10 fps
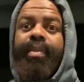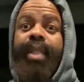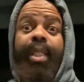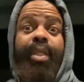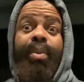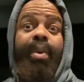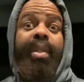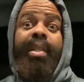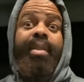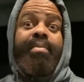a
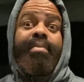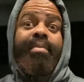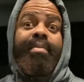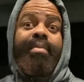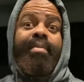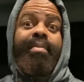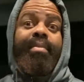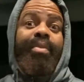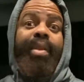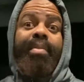
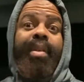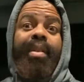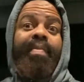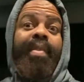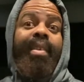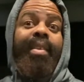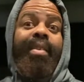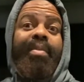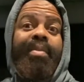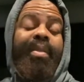23-minute video.
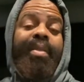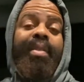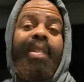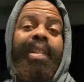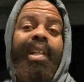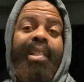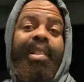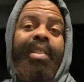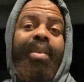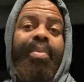So
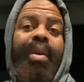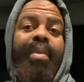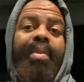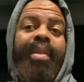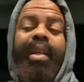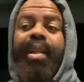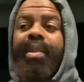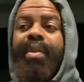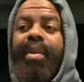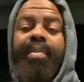essentially it'll probably be like a
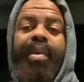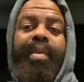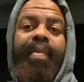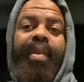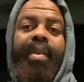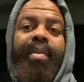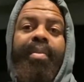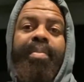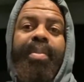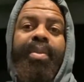30-minute video
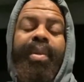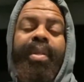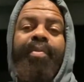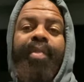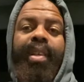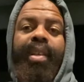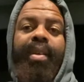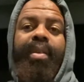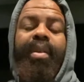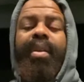between the video,
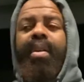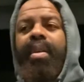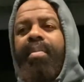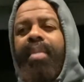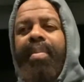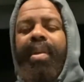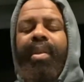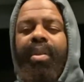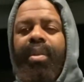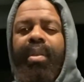maybe a
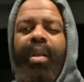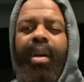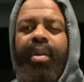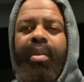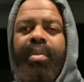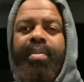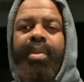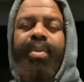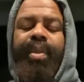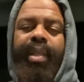little longer
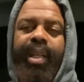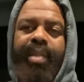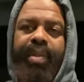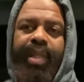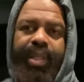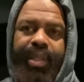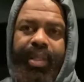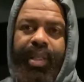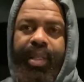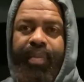between the explanation
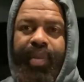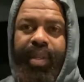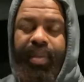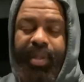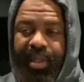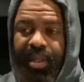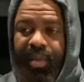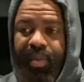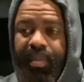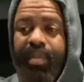and the video
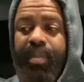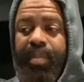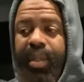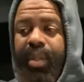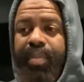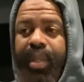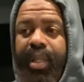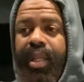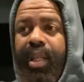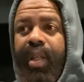itself. But it'll
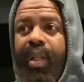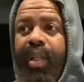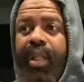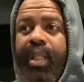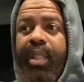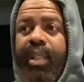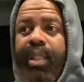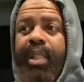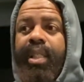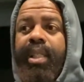be
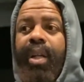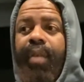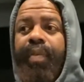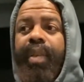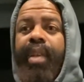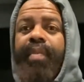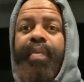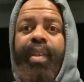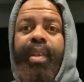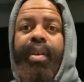just a self-led
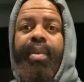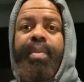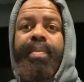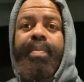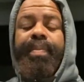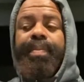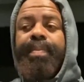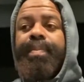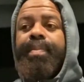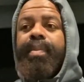video
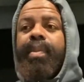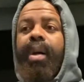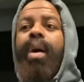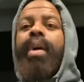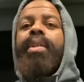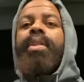on